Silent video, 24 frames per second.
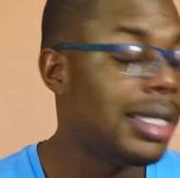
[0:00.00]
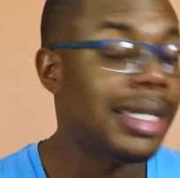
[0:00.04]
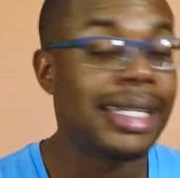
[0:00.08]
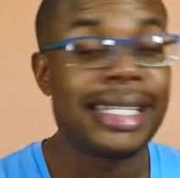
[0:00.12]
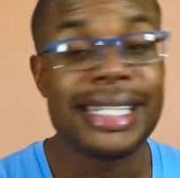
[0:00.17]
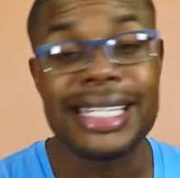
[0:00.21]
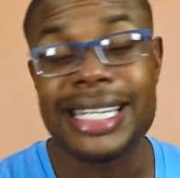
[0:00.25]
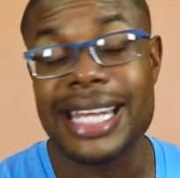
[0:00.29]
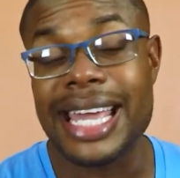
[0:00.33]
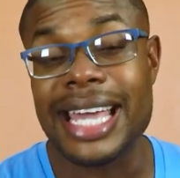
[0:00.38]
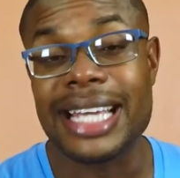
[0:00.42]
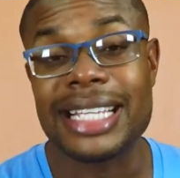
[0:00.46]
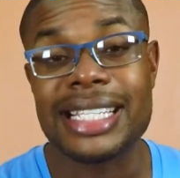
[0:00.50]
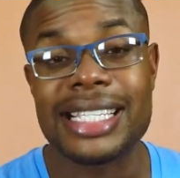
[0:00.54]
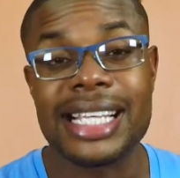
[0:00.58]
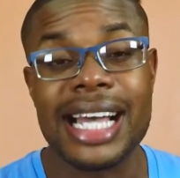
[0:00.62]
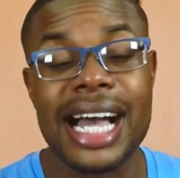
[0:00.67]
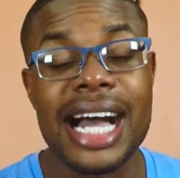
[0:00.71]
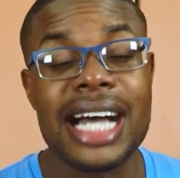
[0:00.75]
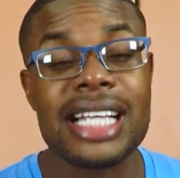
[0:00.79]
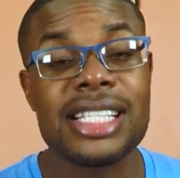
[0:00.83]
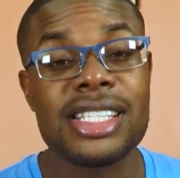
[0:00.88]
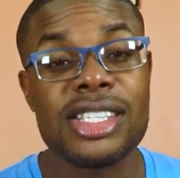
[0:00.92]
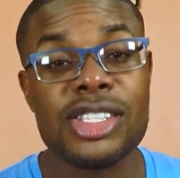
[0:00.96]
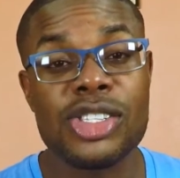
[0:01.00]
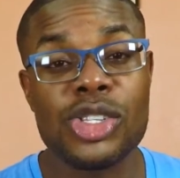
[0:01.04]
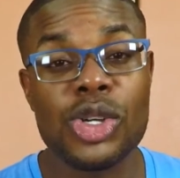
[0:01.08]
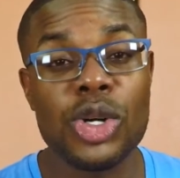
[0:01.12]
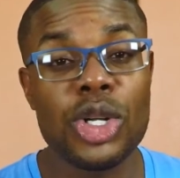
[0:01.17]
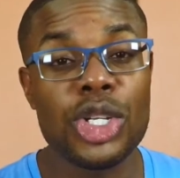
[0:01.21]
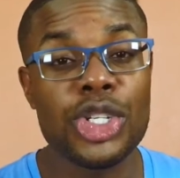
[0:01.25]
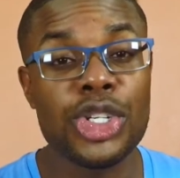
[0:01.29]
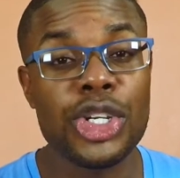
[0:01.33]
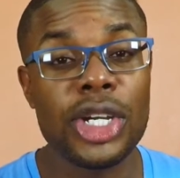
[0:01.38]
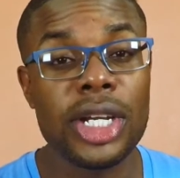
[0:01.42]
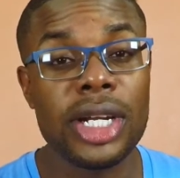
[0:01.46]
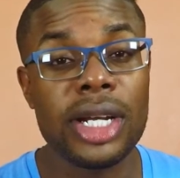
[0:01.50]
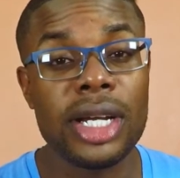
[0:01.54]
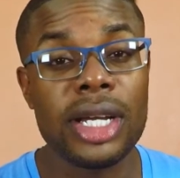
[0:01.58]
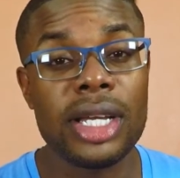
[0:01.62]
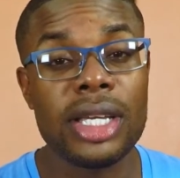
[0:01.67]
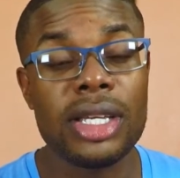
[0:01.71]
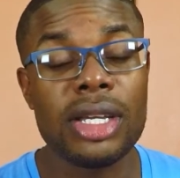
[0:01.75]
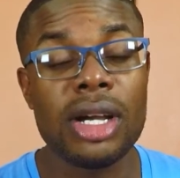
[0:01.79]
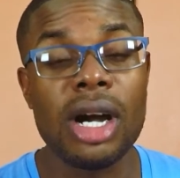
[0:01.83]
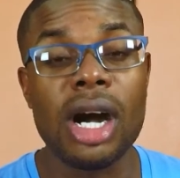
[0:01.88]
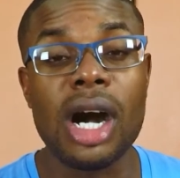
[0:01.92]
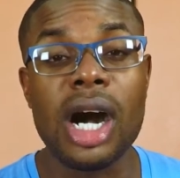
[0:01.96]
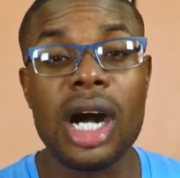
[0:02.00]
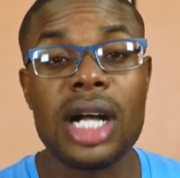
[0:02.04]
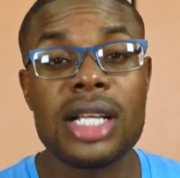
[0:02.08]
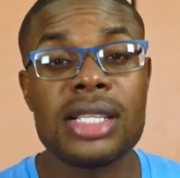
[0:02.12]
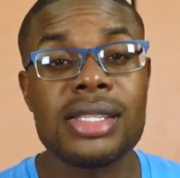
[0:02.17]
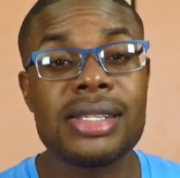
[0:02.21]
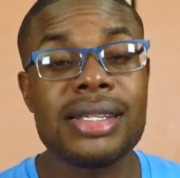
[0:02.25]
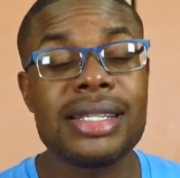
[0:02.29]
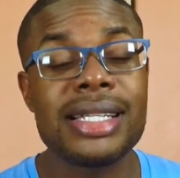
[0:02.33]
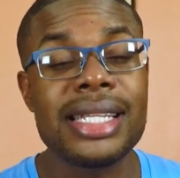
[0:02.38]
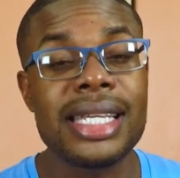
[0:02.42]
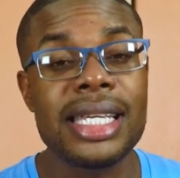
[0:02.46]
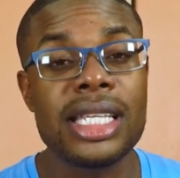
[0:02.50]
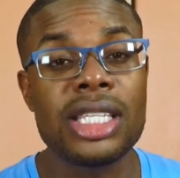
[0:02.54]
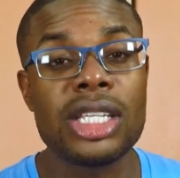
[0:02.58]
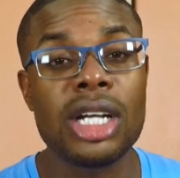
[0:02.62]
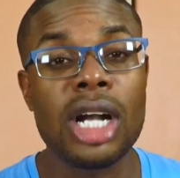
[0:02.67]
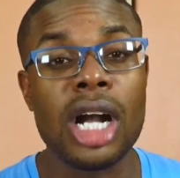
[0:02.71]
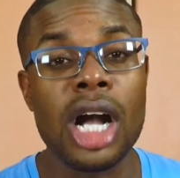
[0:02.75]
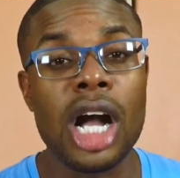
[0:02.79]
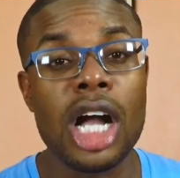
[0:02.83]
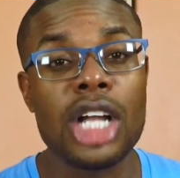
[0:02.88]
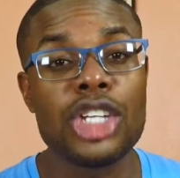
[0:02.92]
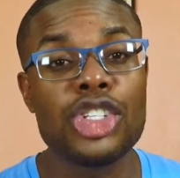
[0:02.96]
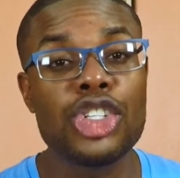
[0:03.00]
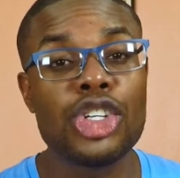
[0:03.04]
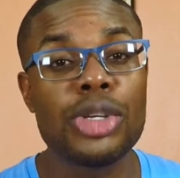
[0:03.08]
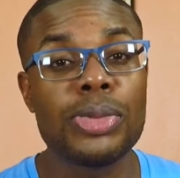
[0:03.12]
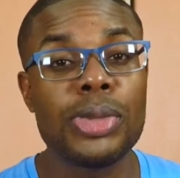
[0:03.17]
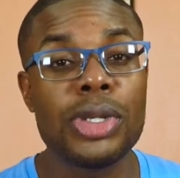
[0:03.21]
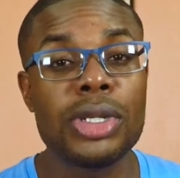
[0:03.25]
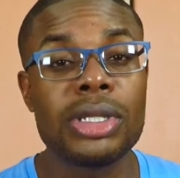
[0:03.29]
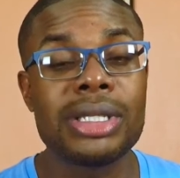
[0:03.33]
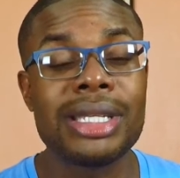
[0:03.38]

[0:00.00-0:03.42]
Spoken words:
Next, as a sole trader, you also need to contribute to